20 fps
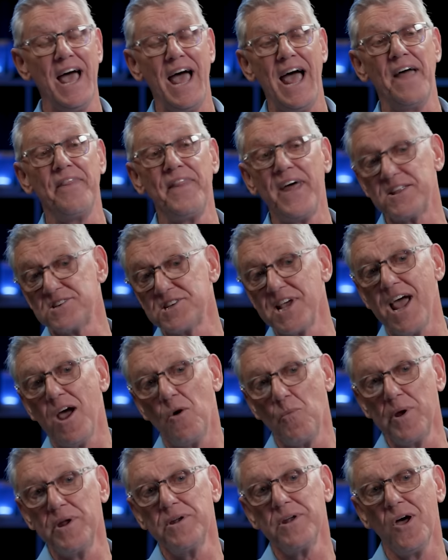and that's
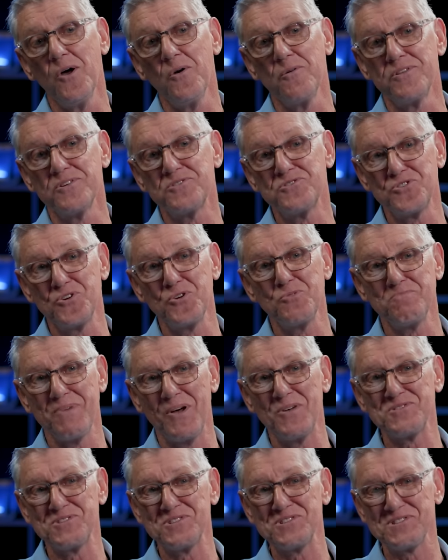how we know that
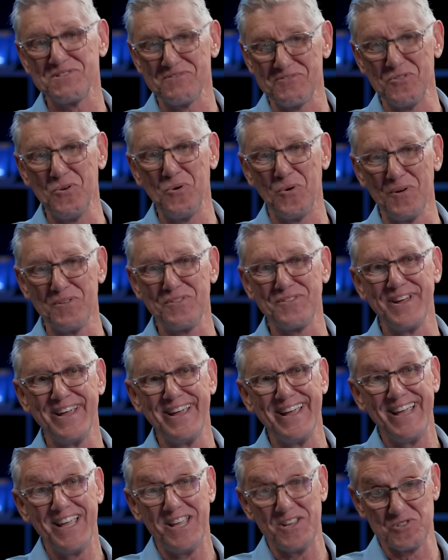Tuthmosis IV
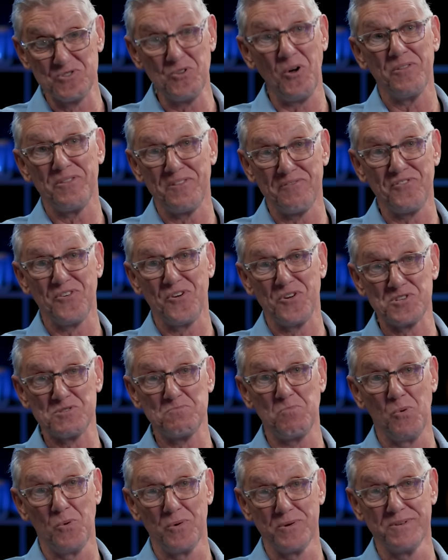is not the
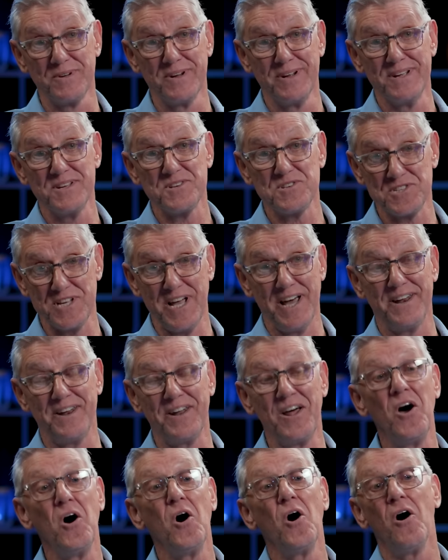firstborn
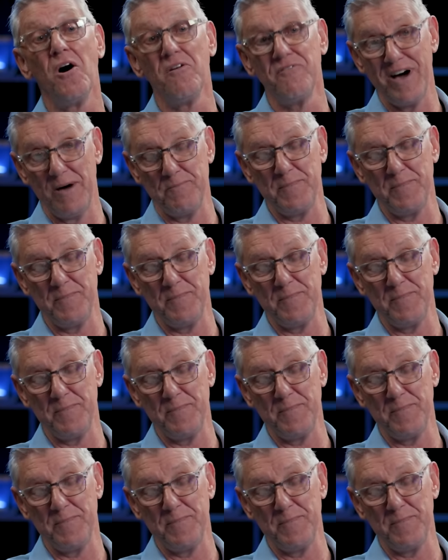son of